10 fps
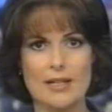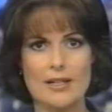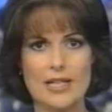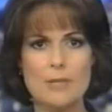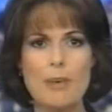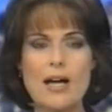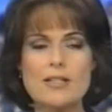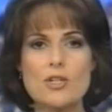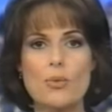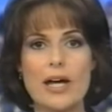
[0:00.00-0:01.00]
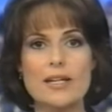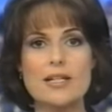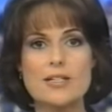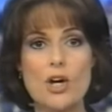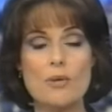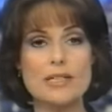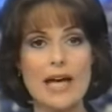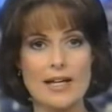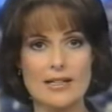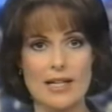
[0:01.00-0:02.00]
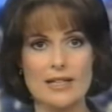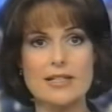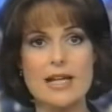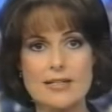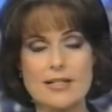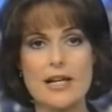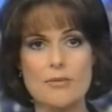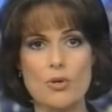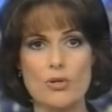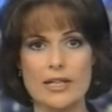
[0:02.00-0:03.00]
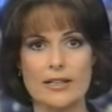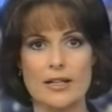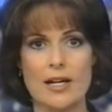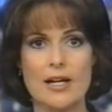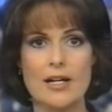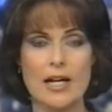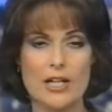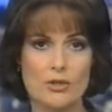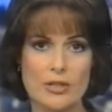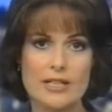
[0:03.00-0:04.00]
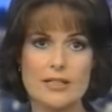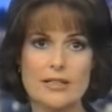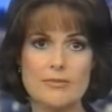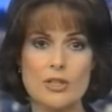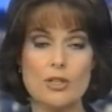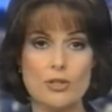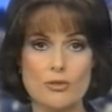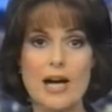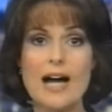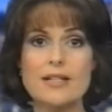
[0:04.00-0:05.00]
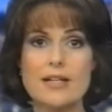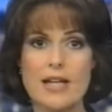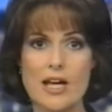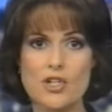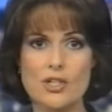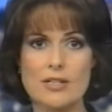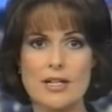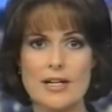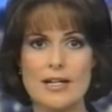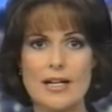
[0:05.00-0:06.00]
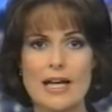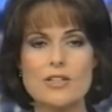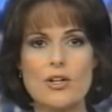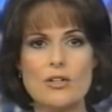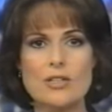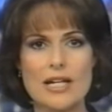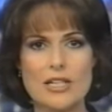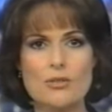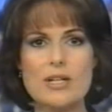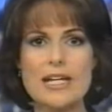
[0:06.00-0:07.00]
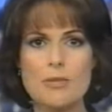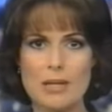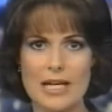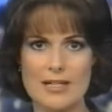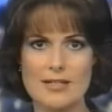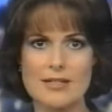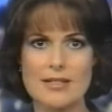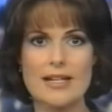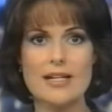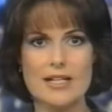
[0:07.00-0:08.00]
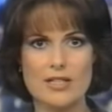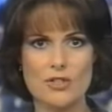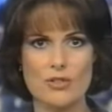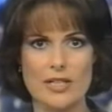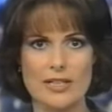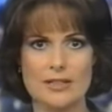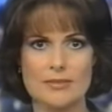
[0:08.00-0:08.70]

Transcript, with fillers: He passed away at his home in Adelaide yesterday morning, a cricketer who united a nation and earned a unique place in history.